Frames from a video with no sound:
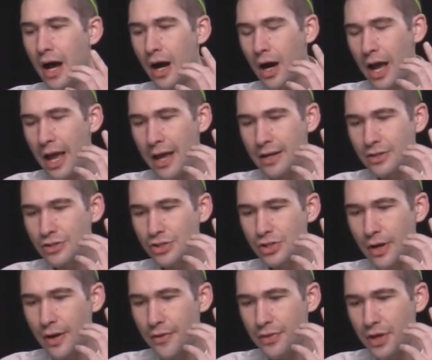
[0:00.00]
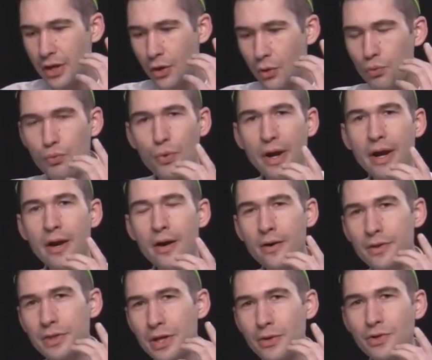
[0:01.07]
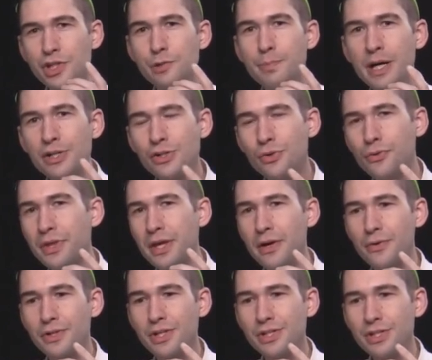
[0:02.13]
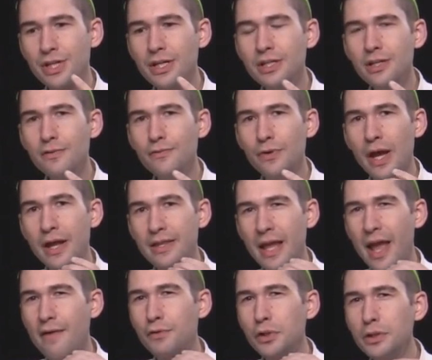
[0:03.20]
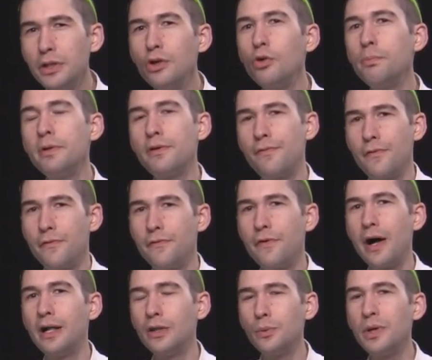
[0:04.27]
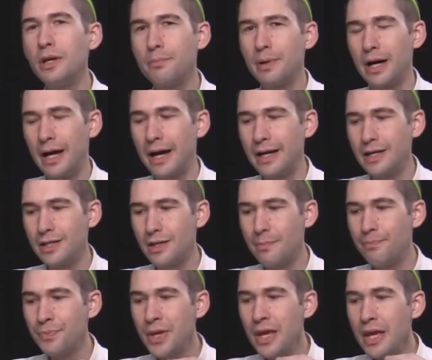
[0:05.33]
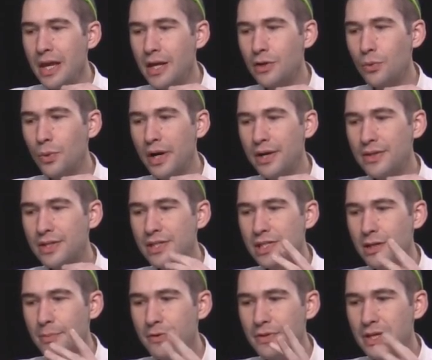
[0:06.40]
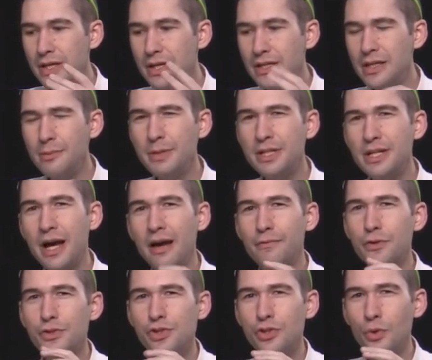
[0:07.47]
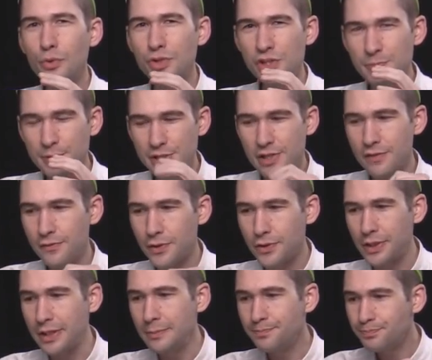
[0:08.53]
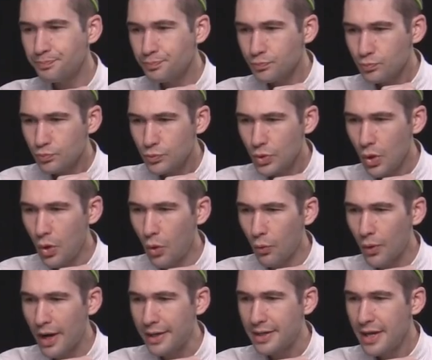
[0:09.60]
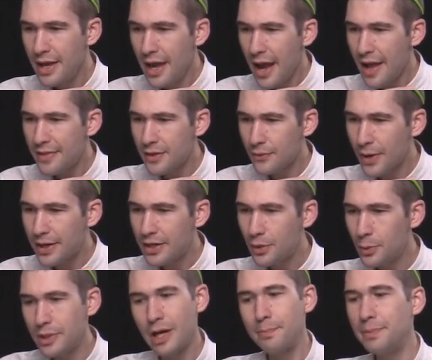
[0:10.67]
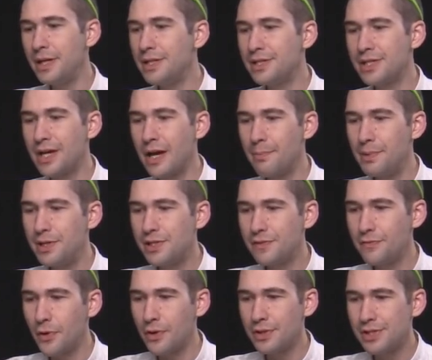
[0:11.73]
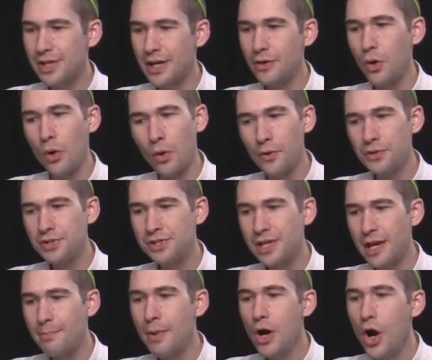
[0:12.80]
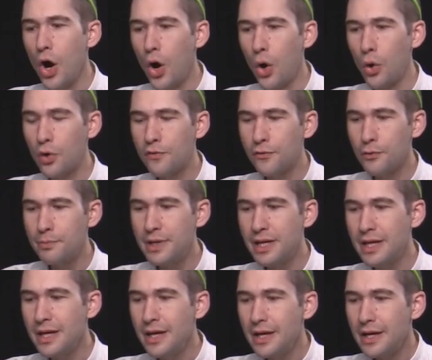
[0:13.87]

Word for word: And they are rare, they are special, they are distinctive, and they have a little bit of a following behind them in a way that some of the Yema divers don't specifically. All right, and then right here we got Pete's Timepiece Safari saying, all the same, Hulk for me.